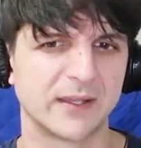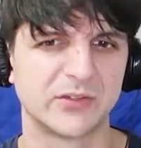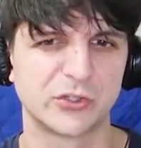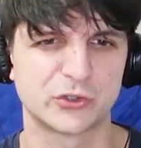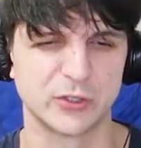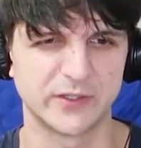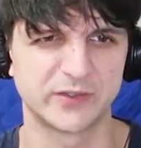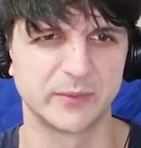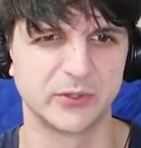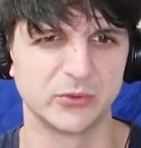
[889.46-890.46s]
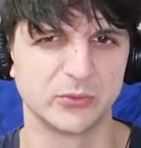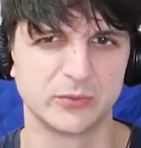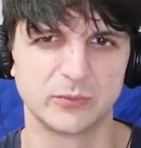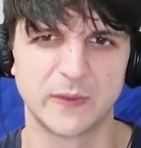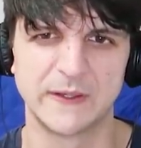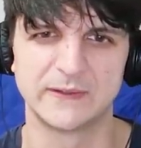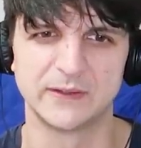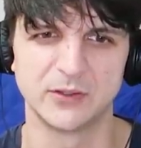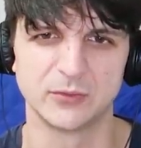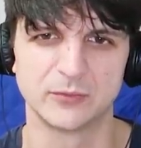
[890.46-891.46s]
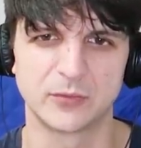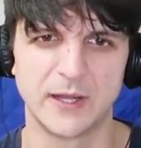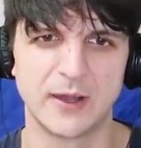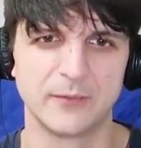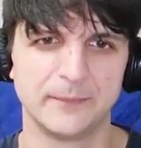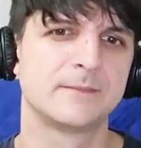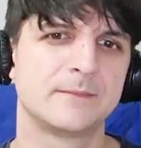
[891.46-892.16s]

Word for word: I guess you just trust them to do what they need to do for now.